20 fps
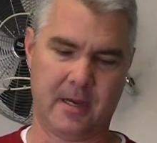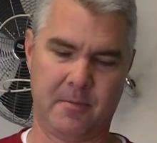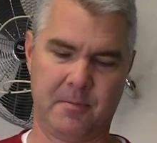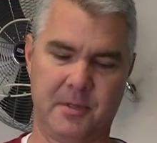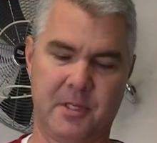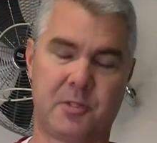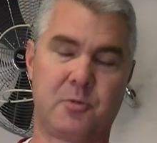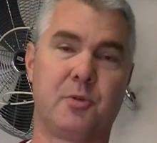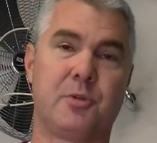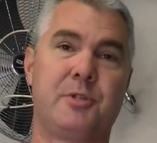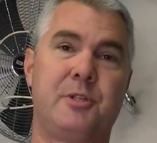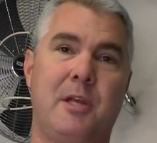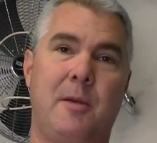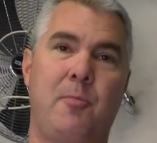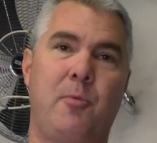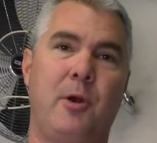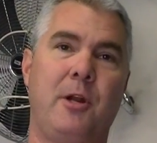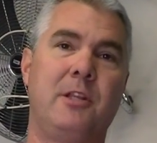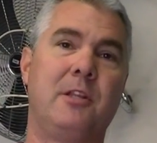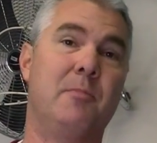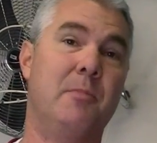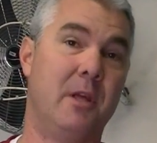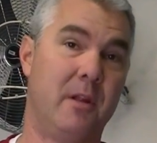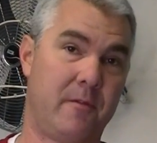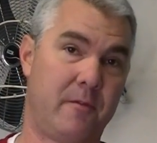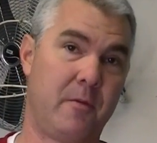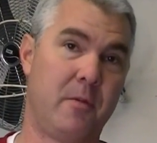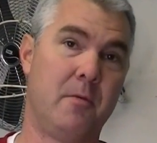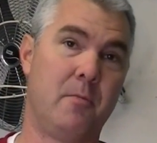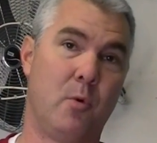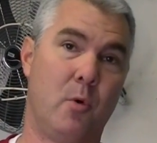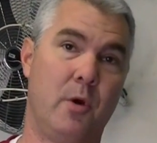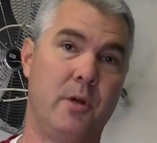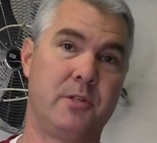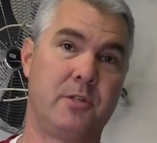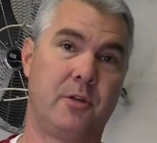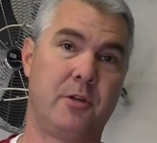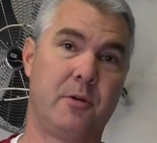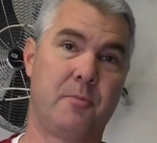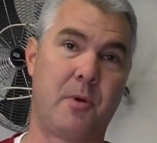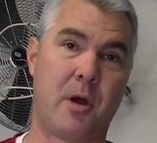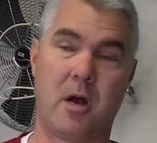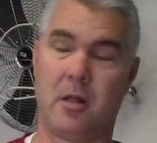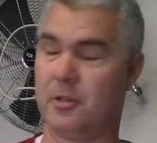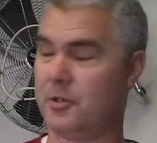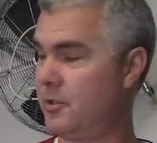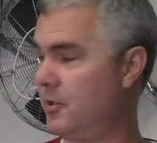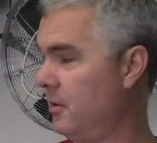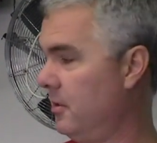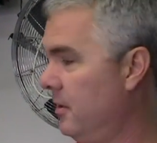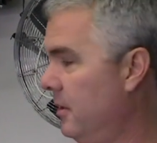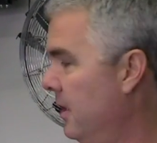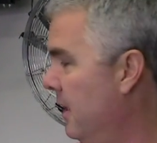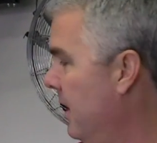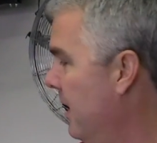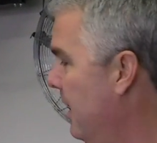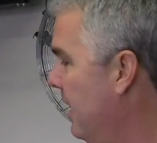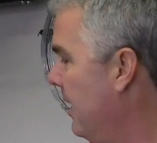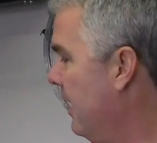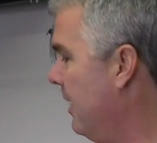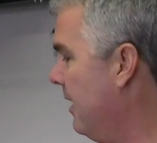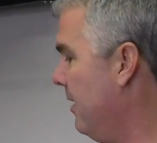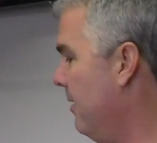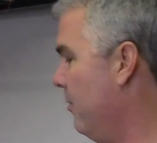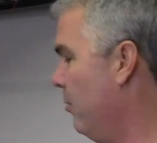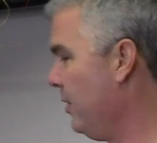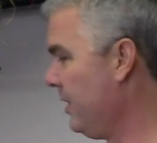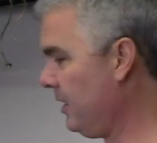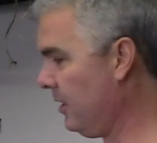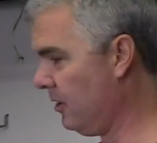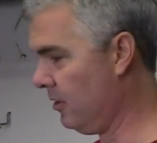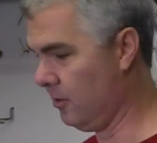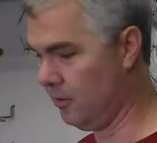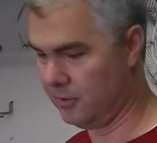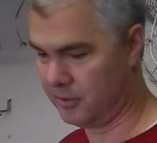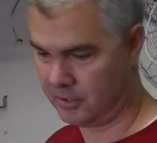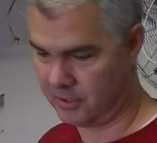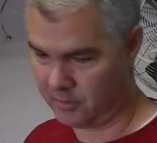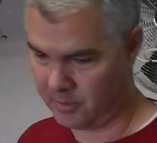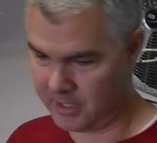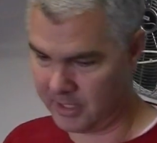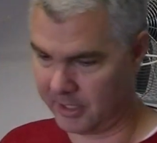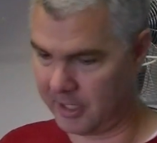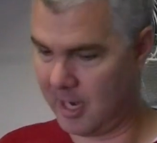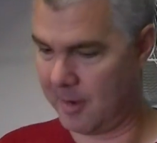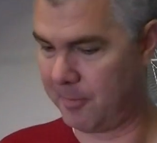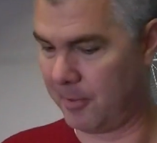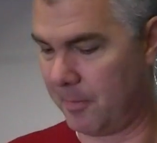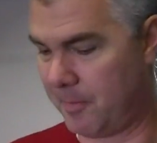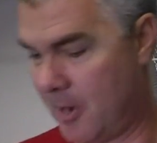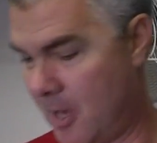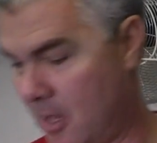This will separate the men from the boys on your polisher. We had a couple of